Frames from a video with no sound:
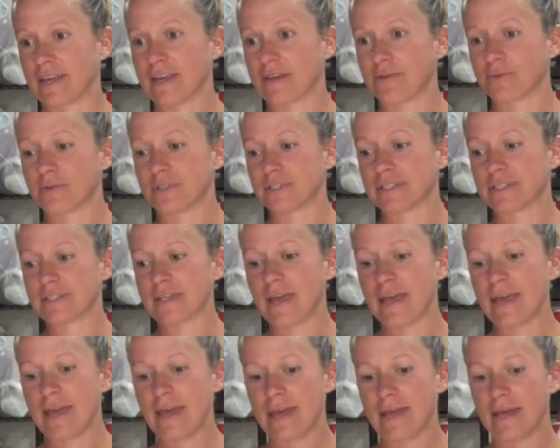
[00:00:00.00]
It was
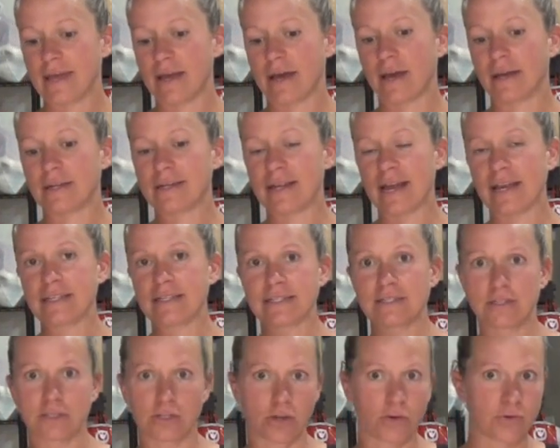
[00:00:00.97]
a
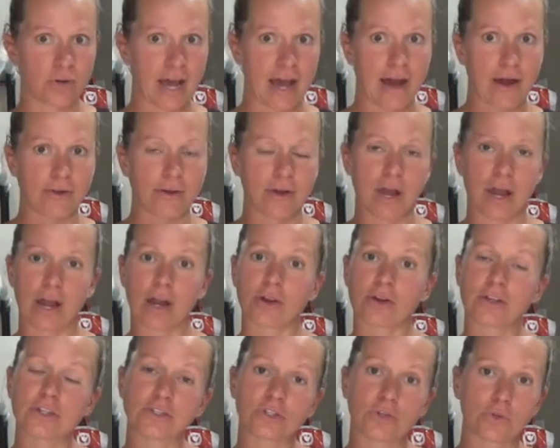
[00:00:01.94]
nice slowdown. I
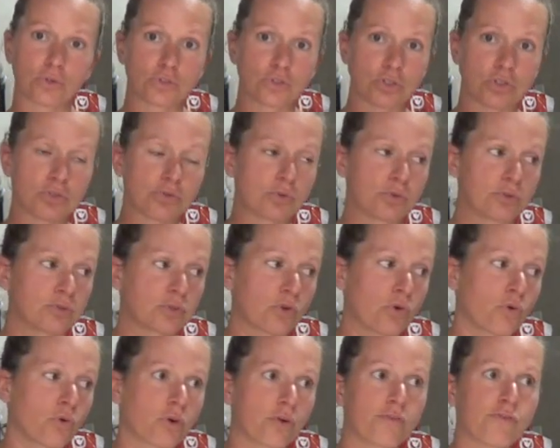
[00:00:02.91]
already told you,
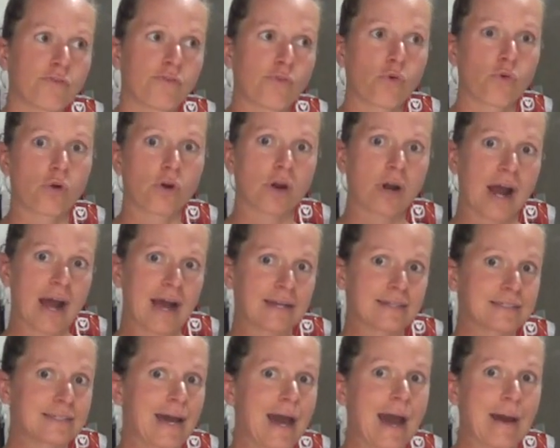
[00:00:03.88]
Core 4
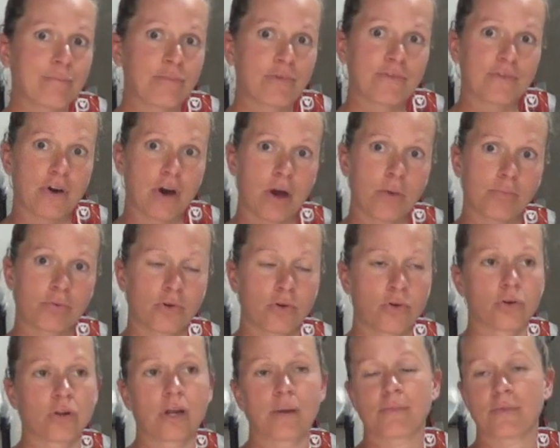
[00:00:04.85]
on top of a
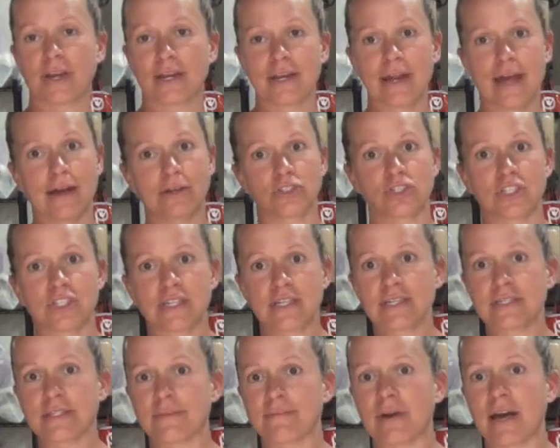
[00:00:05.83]
program right now just
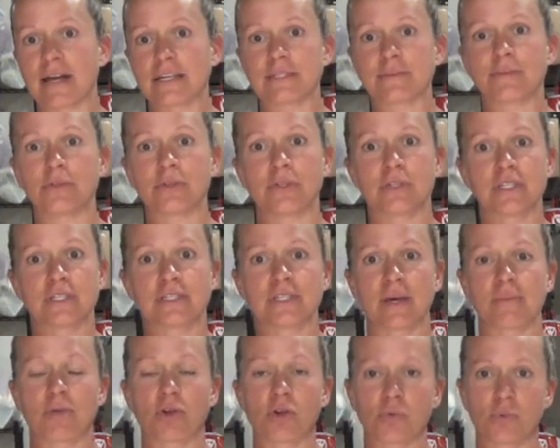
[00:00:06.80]
isn't possible in the
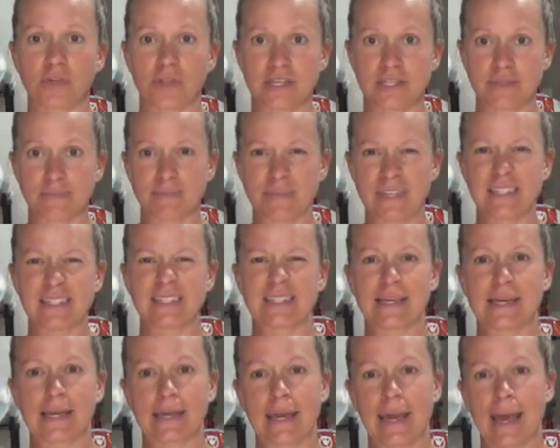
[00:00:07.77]
summer with as
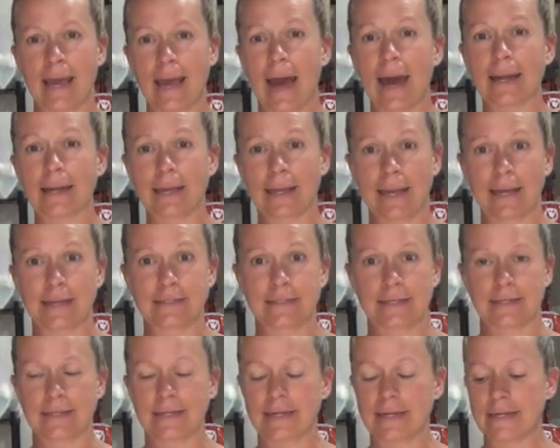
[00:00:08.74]
busy and chaotic as
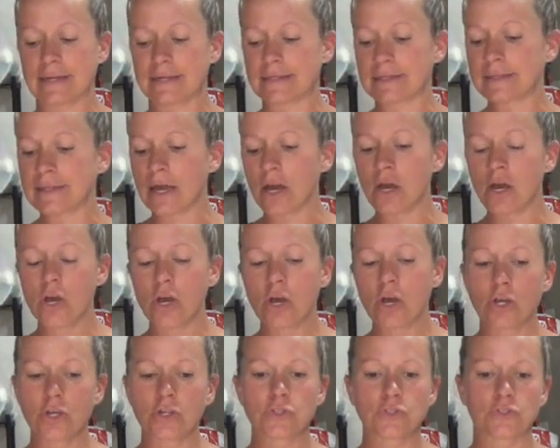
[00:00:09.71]
it is.
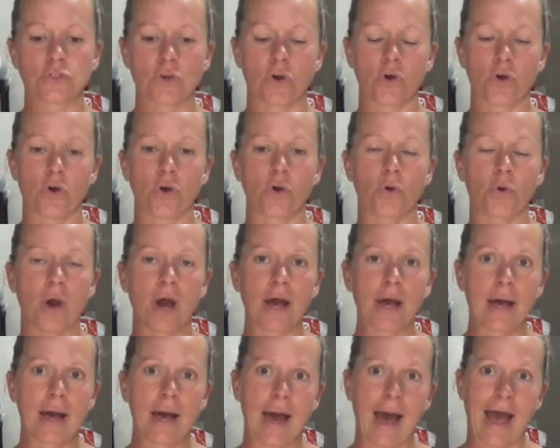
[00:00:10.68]
So
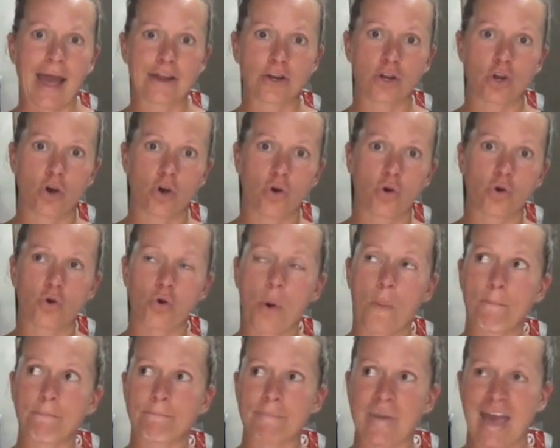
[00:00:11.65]
I
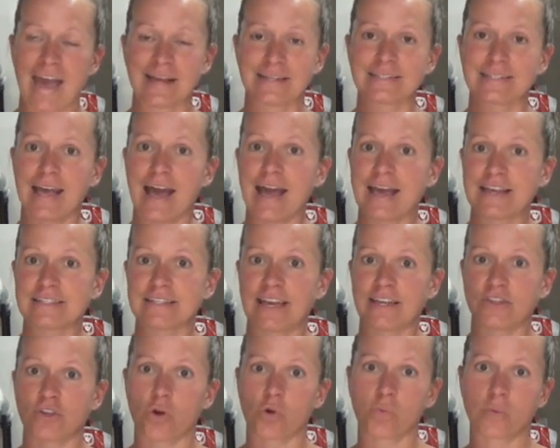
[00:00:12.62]
know max size,
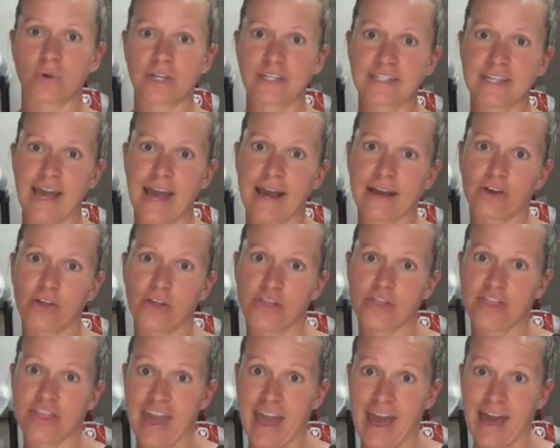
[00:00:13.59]
I don't want to tackle
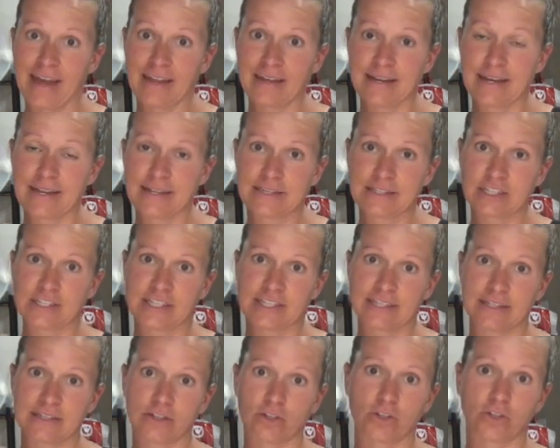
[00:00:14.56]
that
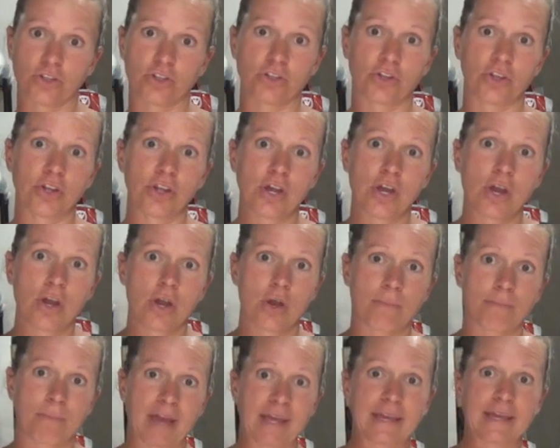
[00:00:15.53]
until
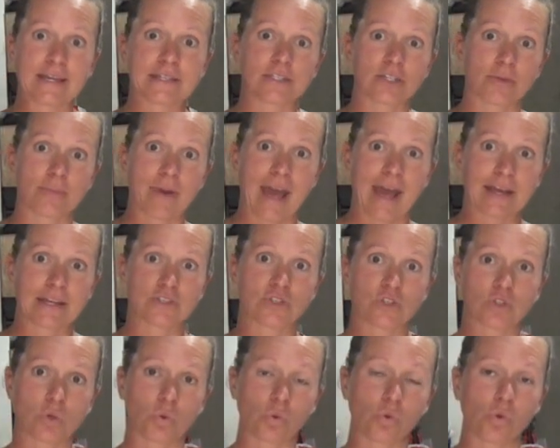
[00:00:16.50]
my kids are back in
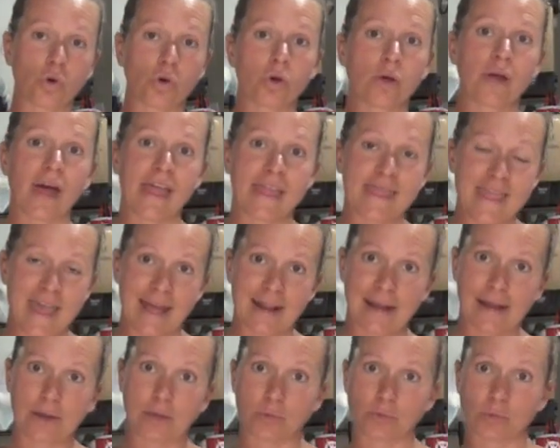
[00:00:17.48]
school, and then
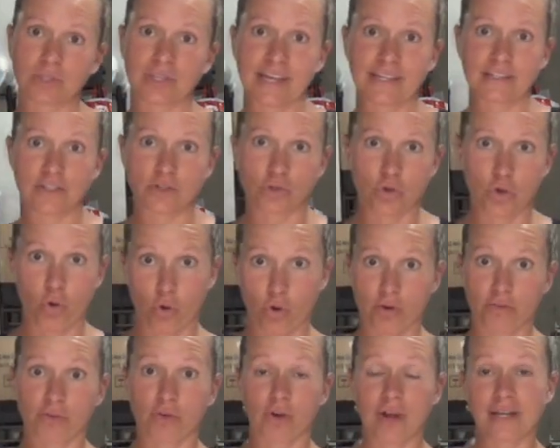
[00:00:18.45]
I would like to do
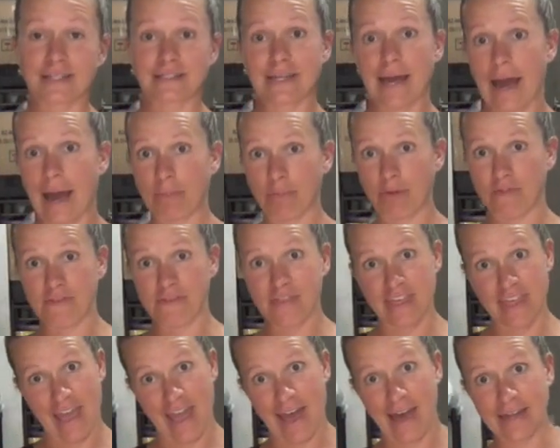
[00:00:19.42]
Core 4 on top of
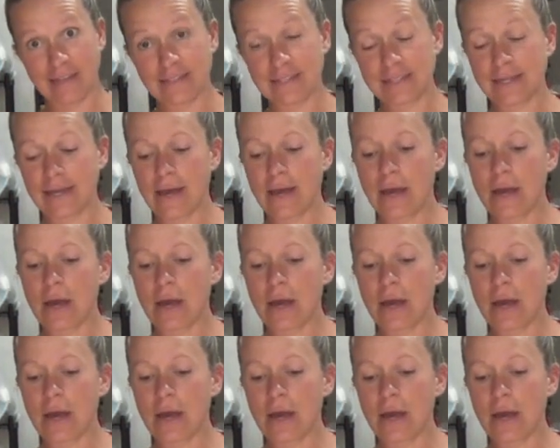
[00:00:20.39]
that.